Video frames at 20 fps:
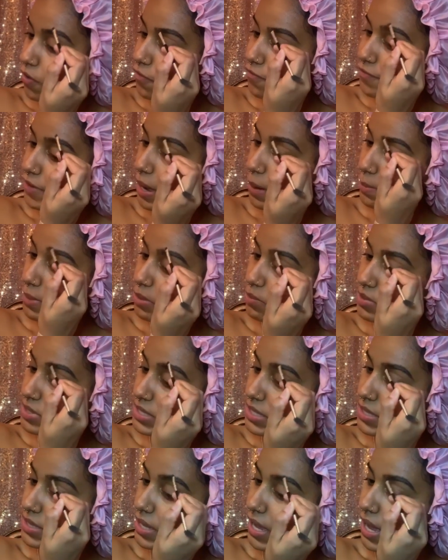family was
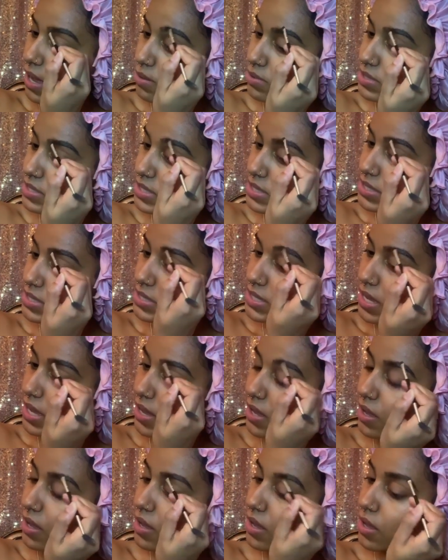in the house this day.
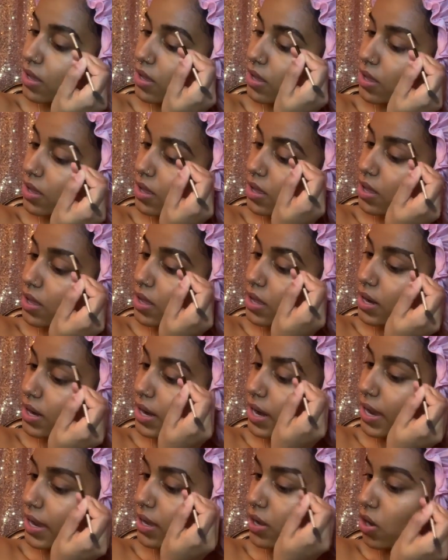
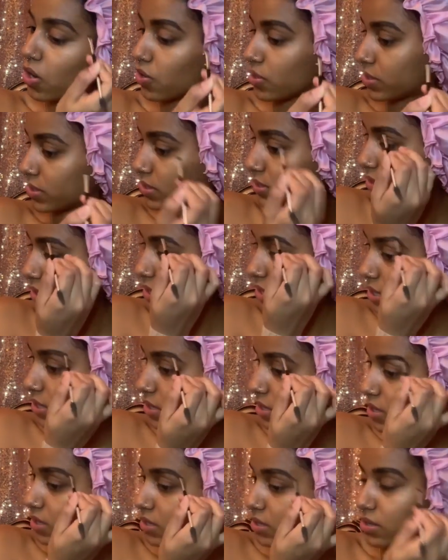Like honestly,
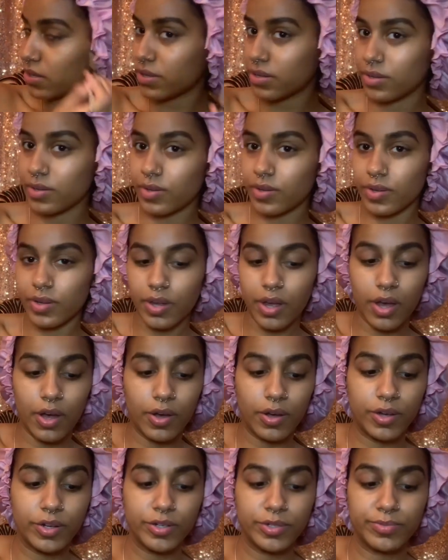
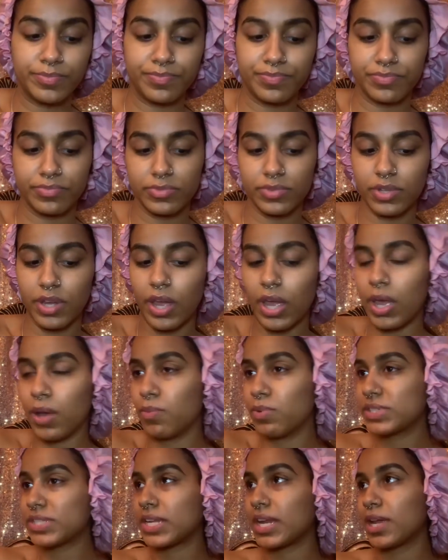um, it
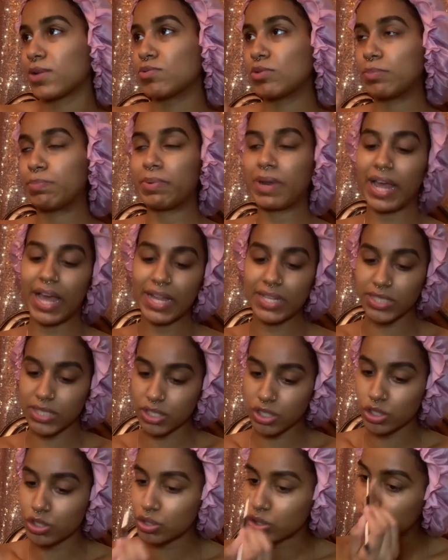wasn't like we planned
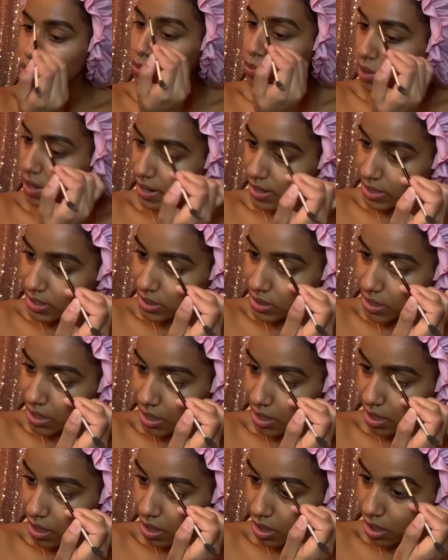to do
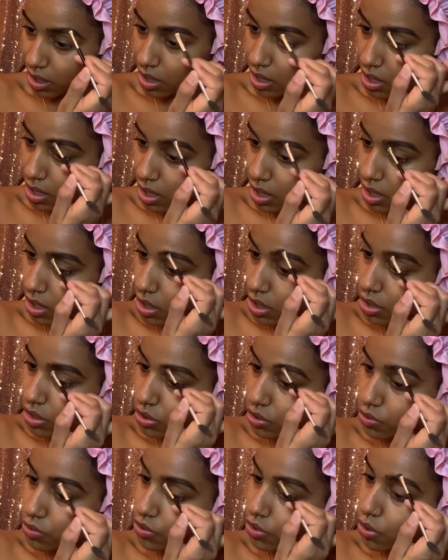anything,
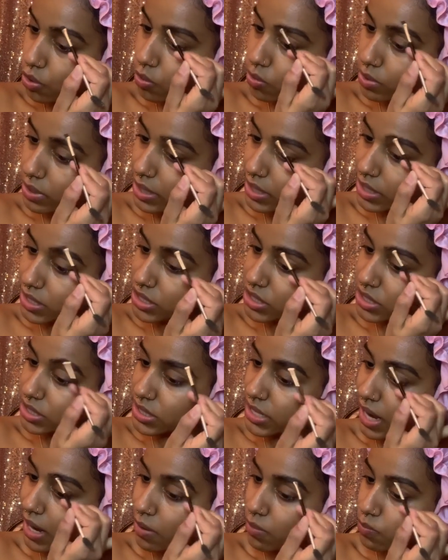you know? It just
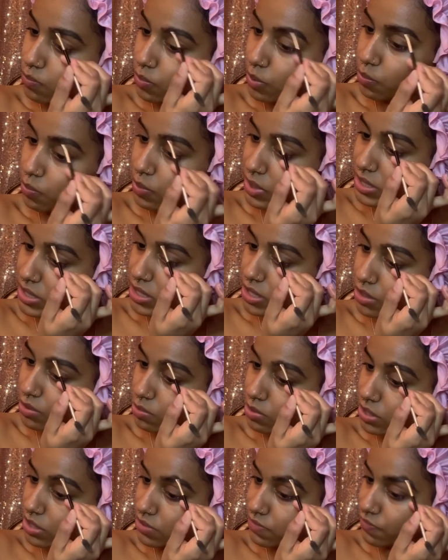like, we went to
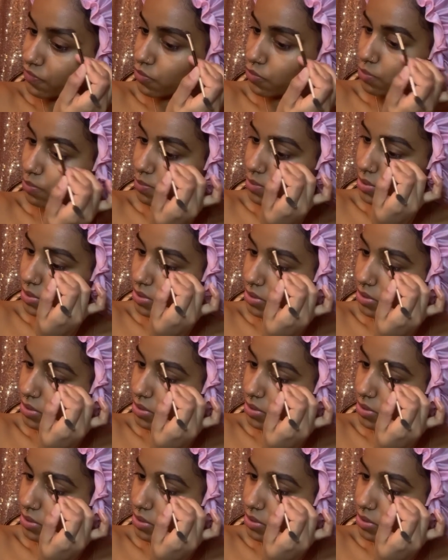his room